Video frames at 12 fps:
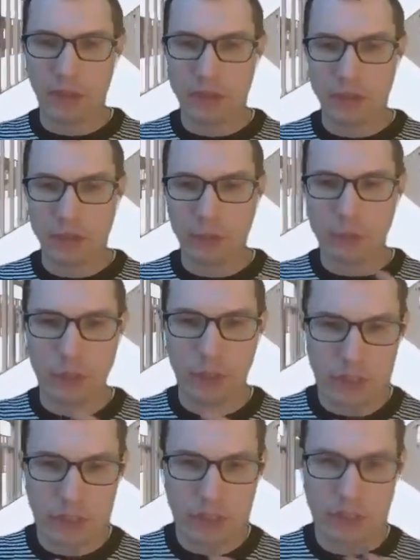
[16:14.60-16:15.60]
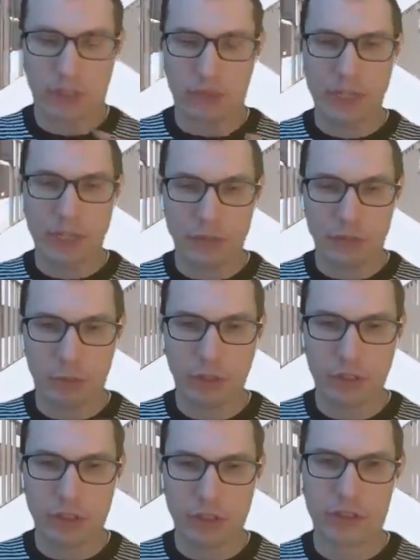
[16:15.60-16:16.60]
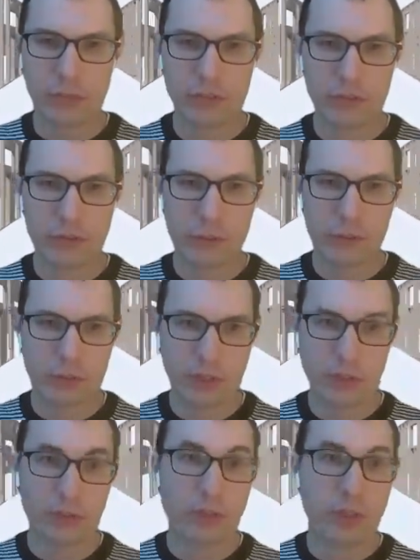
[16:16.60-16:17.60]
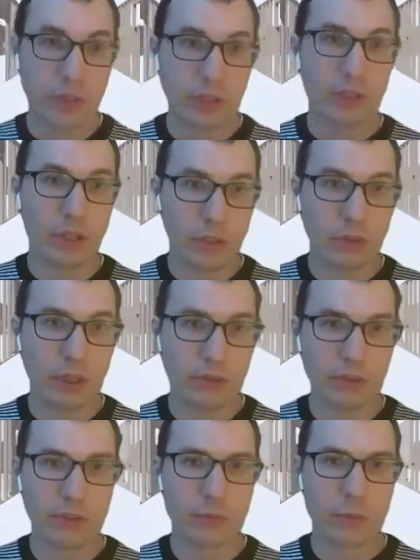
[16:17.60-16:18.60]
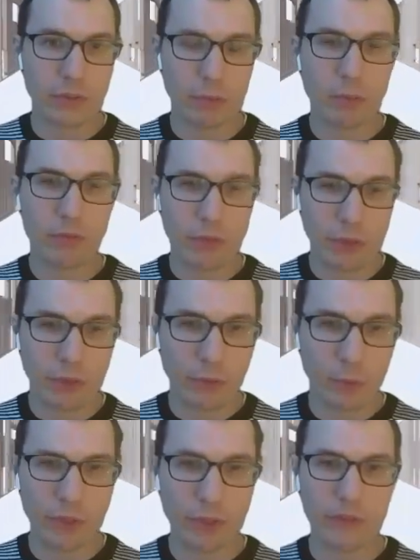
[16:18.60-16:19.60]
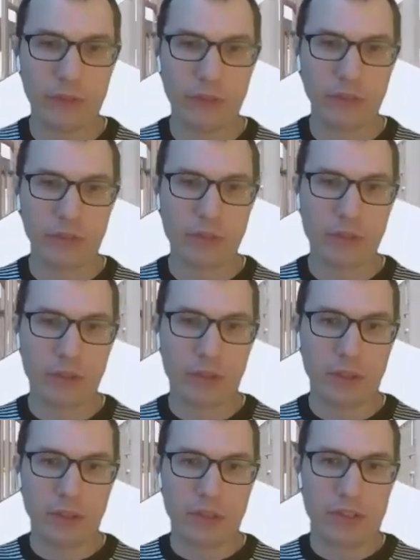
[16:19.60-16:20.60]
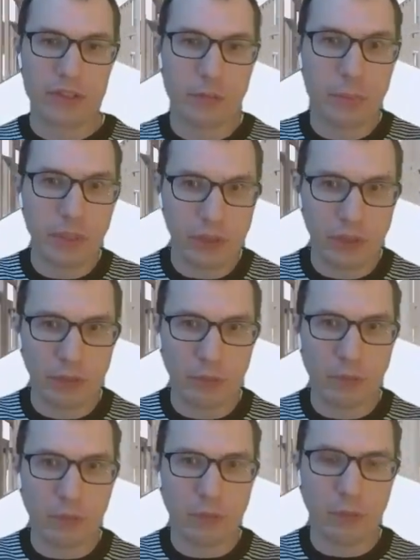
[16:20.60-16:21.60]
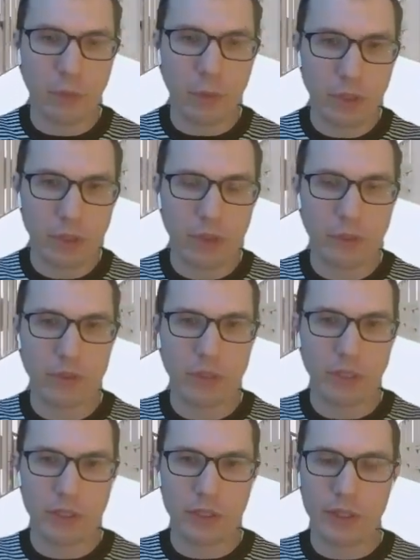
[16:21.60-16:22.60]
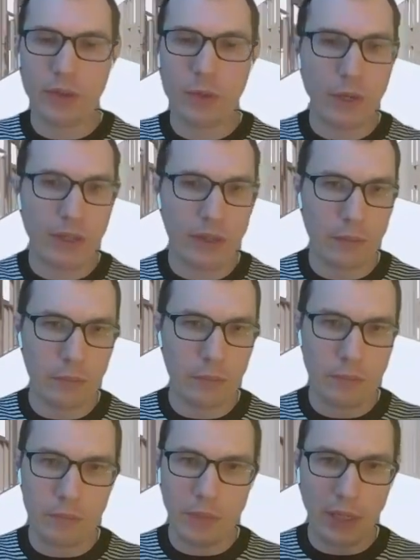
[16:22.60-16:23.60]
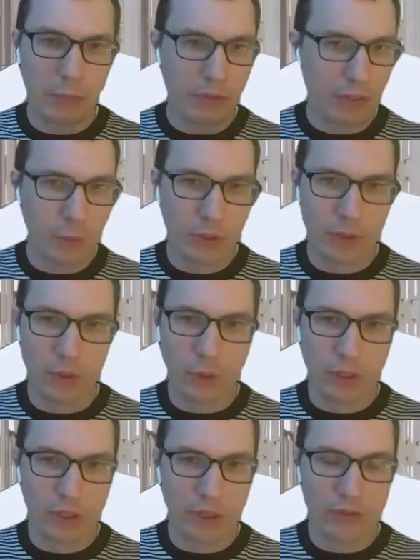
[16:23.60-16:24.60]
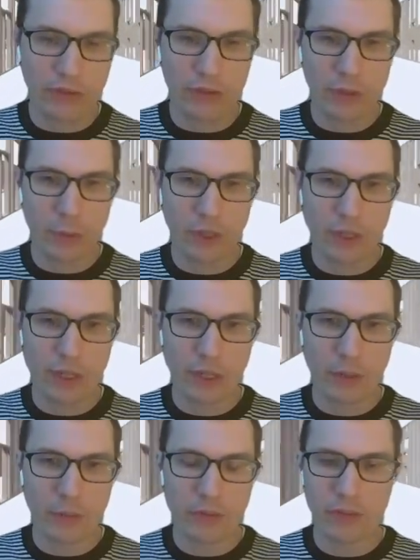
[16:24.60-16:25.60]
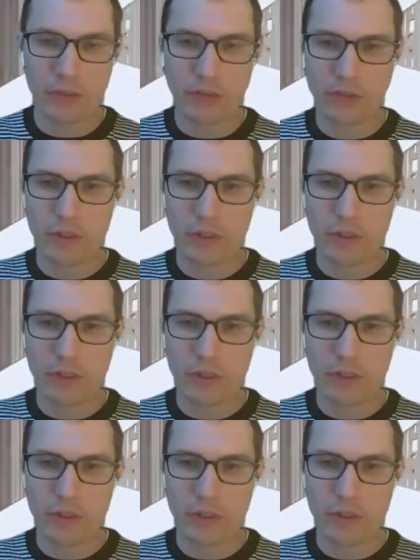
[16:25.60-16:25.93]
shows relationships and has relationships to things like a crisis, which reveal the way things typically work, or like the way that Amazon organizes their warehouses.